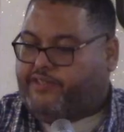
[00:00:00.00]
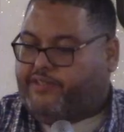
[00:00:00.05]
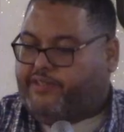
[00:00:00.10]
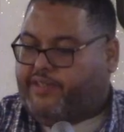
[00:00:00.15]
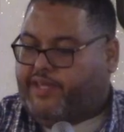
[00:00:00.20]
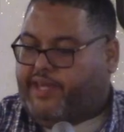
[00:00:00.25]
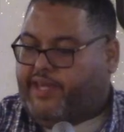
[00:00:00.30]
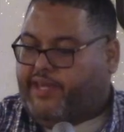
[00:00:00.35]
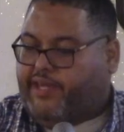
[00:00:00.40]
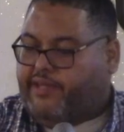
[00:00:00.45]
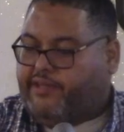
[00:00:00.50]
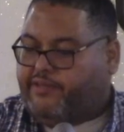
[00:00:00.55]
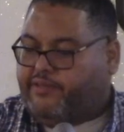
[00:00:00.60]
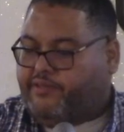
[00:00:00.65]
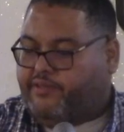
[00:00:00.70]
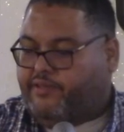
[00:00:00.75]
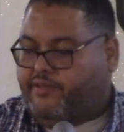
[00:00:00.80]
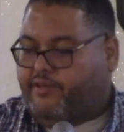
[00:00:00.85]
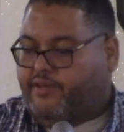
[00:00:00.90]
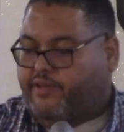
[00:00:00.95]
the
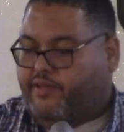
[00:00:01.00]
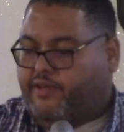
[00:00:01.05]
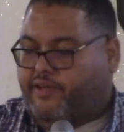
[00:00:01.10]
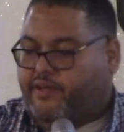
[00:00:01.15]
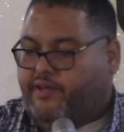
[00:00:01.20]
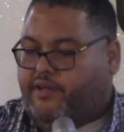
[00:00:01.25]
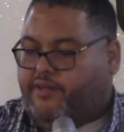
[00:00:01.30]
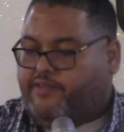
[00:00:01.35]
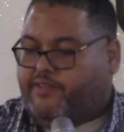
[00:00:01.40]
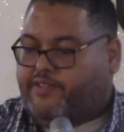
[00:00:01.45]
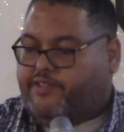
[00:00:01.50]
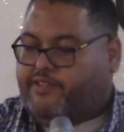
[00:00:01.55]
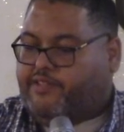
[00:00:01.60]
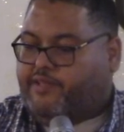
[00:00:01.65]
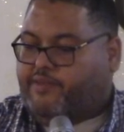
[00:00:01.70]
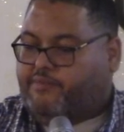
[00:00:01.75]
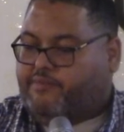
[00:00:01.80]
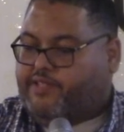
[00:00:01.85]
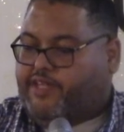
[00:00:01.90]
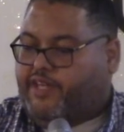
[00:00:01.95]
land, the
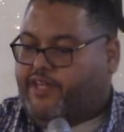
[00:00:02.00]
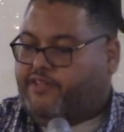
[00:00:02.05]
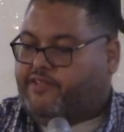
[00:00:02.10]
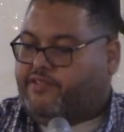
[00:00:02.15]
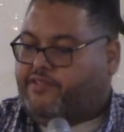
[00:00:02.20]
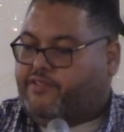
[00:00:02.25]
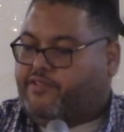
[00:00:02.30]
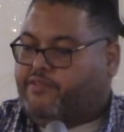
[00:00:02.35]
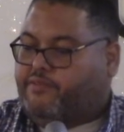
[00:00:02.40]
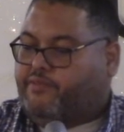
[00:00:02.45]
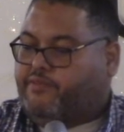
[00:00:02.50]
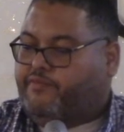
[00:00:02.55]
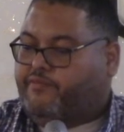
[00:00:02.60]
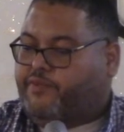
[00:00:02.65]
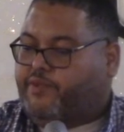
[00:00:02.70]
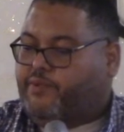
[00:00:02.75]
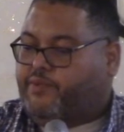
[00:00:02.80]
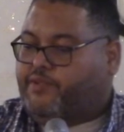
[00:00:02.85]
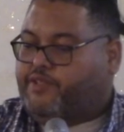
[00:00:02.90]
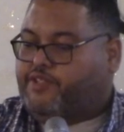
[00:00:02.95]
temptation to
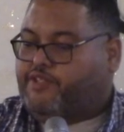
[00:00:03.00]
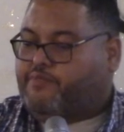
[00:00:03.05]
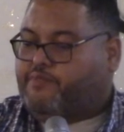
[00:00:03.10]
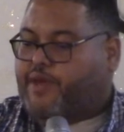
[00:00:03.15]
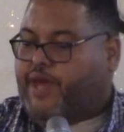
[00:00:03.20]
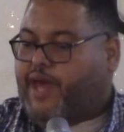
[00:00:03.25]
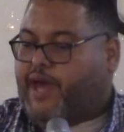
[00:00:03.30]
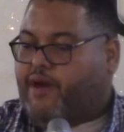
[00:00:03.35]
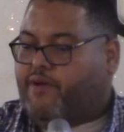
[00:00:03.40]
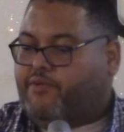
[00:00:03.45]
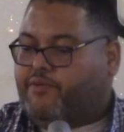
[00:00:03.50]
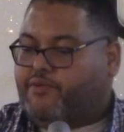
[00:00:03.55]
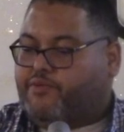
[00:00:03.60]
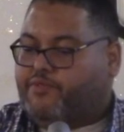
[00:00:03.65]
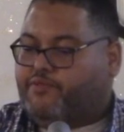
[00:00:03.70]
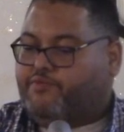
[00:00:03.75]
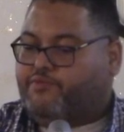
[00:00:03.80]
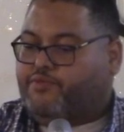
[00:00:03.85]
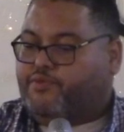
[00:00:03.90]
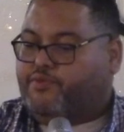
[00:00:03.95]
invoke his
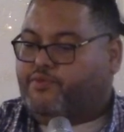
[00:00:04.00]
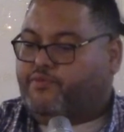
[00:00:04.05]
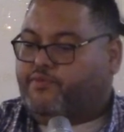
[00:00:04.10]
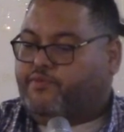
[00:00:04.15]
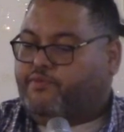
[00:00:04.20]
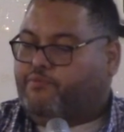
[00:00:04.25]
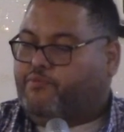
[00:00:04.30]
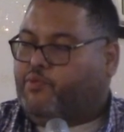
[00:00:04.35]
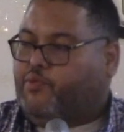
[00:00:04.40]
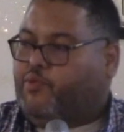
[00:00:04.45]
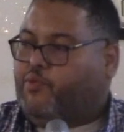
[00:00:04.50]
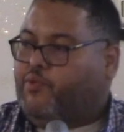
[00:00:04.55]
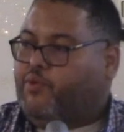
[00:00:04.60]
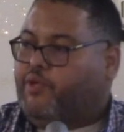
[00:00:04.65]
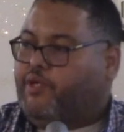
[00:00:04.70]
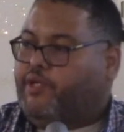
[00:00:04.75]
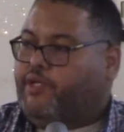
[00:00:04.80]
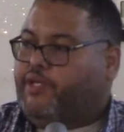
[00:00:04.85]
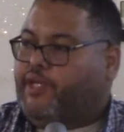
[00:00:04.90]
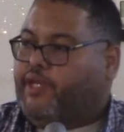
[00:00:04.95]
powers proved
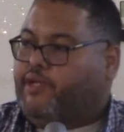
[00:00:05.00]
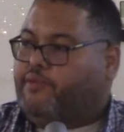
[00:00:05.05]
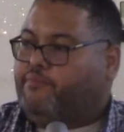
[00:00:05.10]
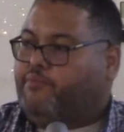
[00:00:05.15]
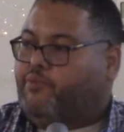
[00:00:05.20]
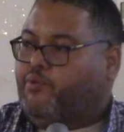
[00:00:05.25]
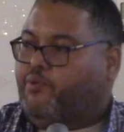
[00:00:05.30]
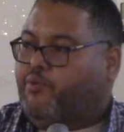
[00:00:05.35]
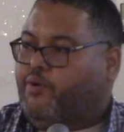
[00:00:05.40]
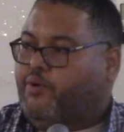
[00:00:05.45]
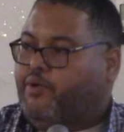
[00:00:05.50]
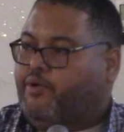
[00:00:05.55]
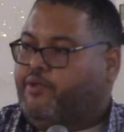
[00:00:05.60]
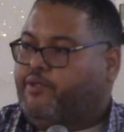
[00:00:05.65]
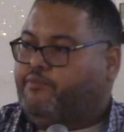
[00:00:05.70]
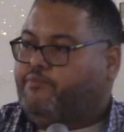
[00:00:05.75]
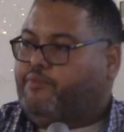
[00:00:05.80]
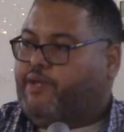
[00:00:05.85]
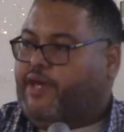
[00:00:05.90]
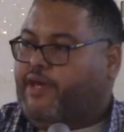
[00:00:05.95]
more and more
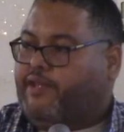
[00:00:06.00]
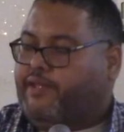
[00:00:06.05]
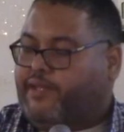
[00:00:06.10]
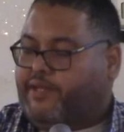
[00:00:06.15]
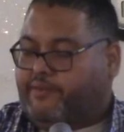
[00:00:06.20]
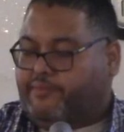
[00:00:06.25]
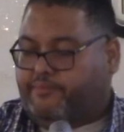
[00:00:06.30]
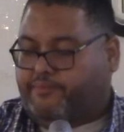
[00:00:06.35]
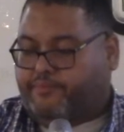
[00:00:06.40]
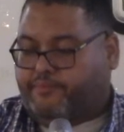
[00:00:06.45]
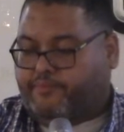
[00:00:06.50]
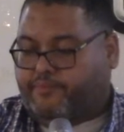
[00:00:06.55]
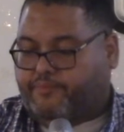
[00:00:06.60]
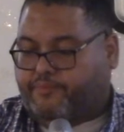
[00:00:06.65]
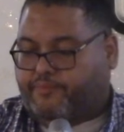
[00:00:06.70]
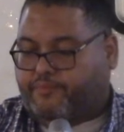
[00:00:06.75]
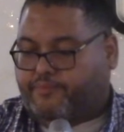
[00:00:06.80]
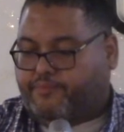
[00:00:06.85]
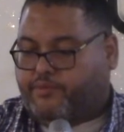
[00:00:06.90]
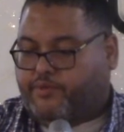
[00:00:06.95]
compelling.
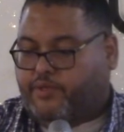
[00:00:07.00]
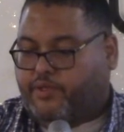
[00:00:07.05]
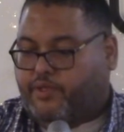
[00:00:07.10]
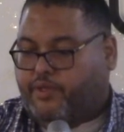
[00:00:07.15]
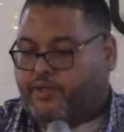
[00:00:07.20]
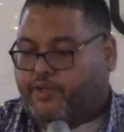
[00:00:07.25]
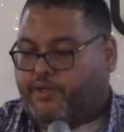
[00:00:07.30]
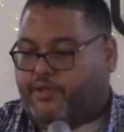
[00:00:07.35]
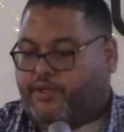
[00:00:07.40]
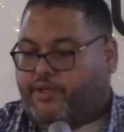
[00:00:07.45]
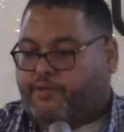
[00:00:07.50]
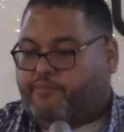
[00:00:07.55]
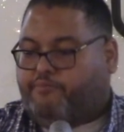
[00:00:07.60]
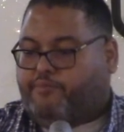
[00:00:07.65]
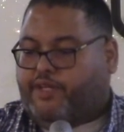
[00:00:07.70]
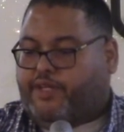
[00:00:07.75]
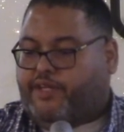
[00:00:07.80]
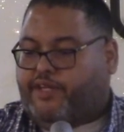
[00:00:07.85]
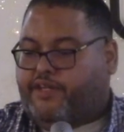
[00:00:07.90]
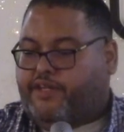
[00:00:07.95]

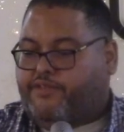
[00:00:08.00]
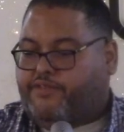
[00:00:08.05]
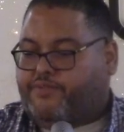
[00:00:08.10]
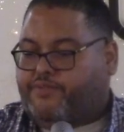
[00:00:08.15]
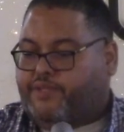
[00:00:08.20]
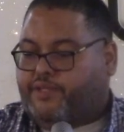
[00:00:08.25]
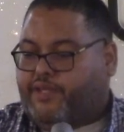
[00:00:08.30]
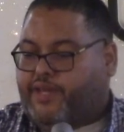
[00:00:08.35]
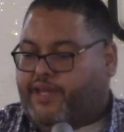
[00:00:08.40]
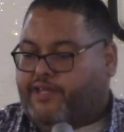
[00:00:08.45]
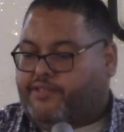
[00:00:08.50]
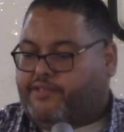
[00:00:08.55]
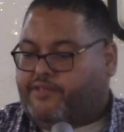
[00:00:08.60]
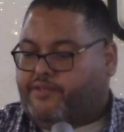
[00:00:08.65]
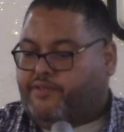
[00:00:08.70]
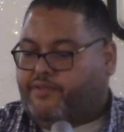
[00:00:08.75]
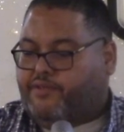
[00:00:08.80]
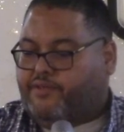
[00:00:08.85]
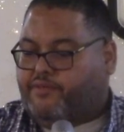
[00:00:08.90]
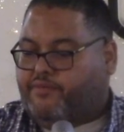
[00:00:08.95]
Many Israelites
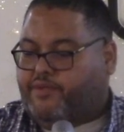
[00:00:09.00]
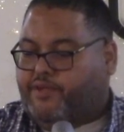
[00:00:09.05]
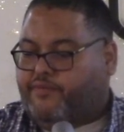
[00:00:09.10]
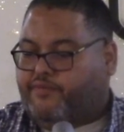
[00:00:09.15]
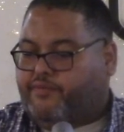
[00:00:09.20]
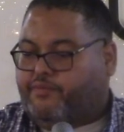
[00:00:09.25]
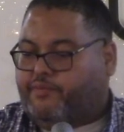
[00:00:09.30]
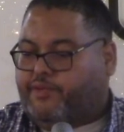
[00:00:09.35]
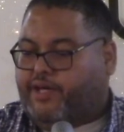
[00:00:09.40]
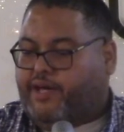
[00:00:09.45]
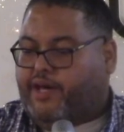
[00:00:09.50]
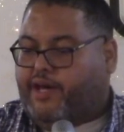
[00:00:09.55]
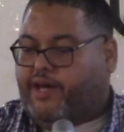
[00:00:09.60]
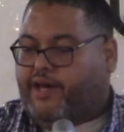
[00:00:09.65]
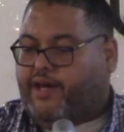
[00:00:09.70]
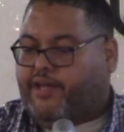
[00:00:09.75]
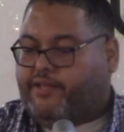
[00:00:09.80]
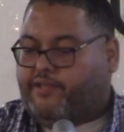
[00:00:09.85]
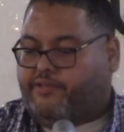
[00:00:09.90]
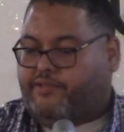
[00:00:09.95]
turned away from
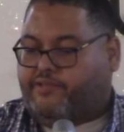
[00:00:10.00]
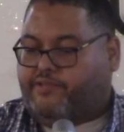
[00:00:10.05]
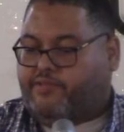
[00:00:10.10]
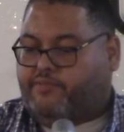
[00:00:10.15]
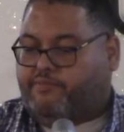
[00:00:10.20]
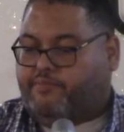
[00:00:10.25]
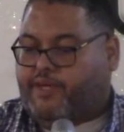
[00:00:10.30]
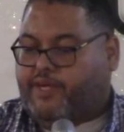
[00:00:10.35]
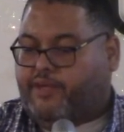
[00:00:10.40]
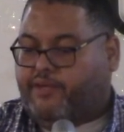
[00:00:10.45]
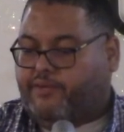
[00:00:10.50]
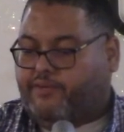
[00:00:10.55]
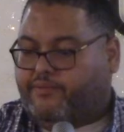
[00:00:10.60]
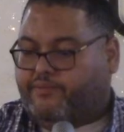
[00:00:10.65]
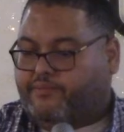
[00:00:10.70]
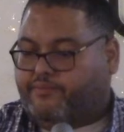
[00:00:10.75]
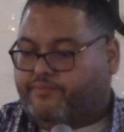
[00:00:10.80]
God to Baal.